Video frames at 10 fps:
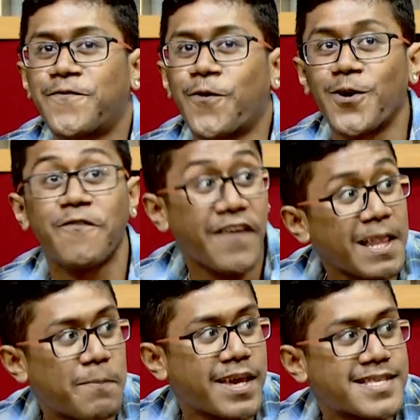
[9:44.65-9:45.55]
For the
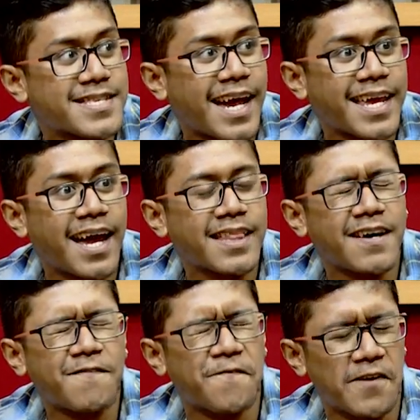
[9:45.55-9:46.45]
Philippines, I got
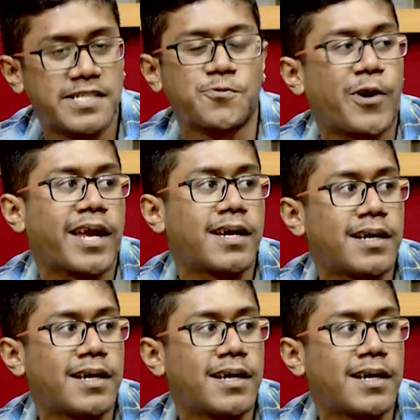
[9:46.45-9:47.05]
a first rank.